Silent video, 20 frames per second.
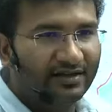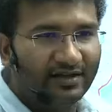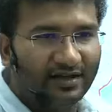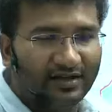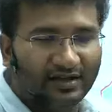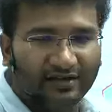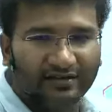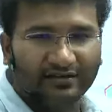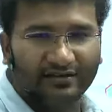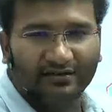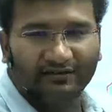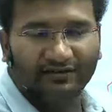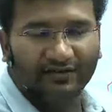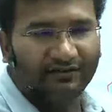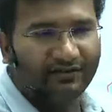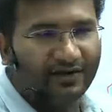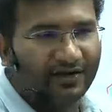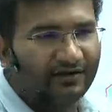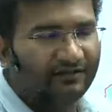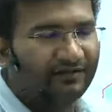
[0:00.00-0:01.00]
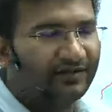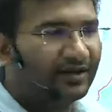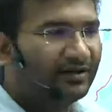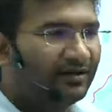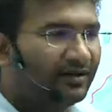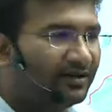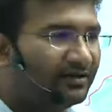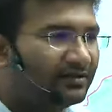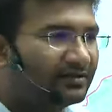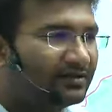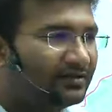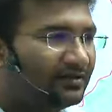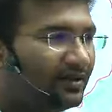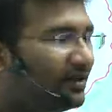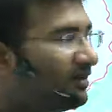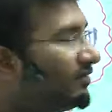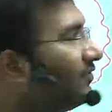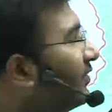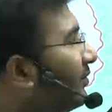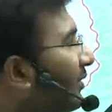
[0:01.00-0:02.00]
elected for 5-10 years,
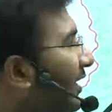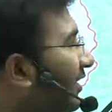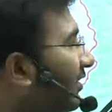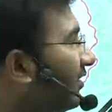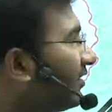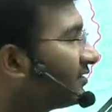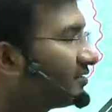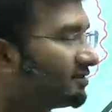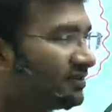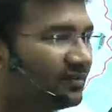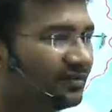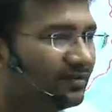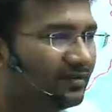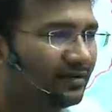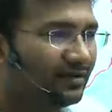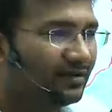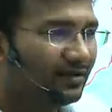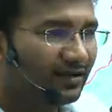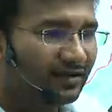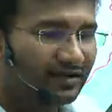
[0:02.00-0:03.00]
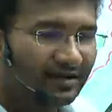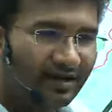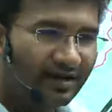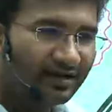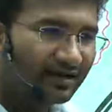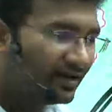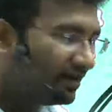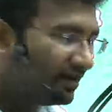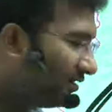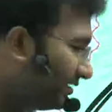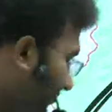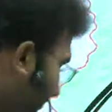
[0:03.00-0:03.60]
then we might trust. Kargil